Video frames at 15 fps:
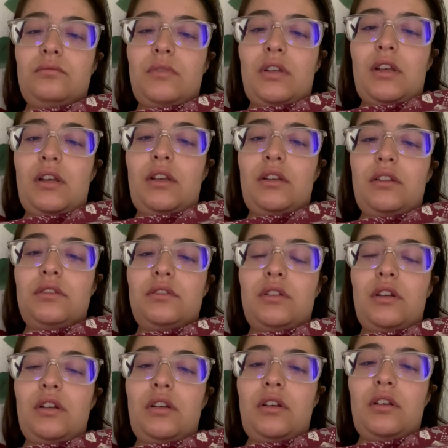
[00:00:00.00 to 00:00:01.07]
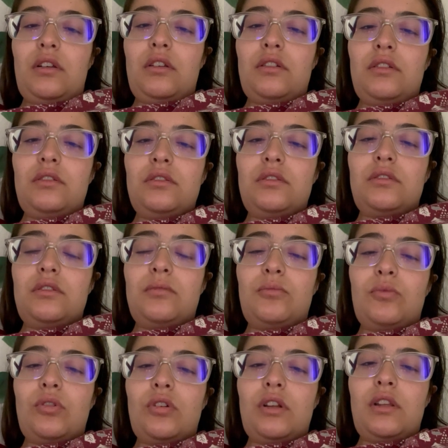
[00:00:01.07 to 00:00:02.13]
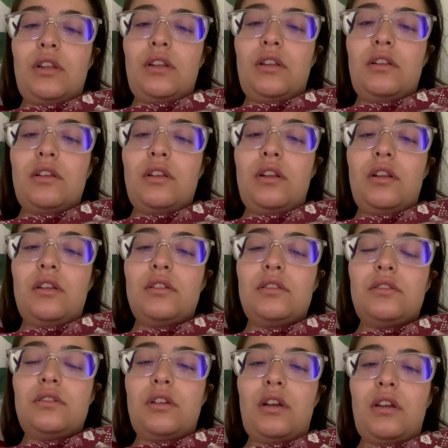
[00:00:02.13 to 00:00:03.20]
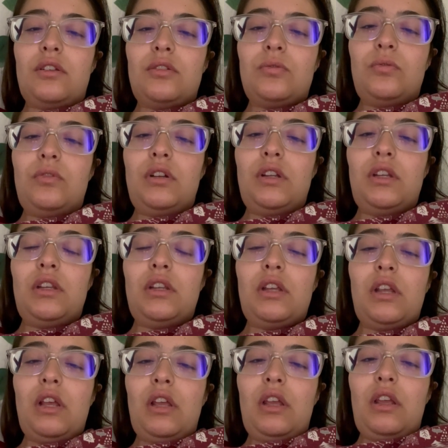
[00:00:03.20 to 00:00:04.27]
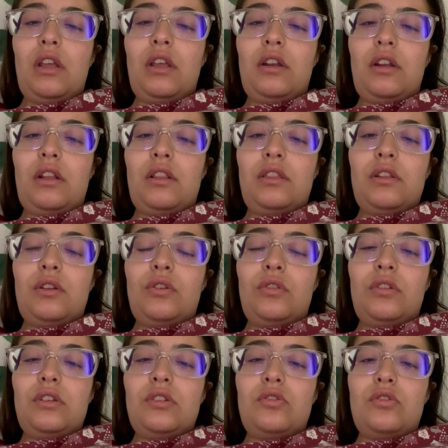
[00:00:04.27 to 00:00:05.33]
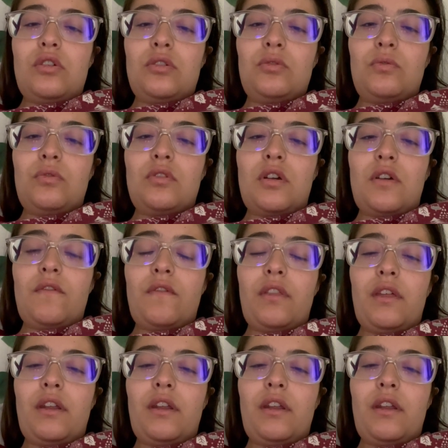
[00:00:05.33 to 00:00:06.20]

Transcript: Hey guys, good morning. It is 9:20 and I literally just woke up for the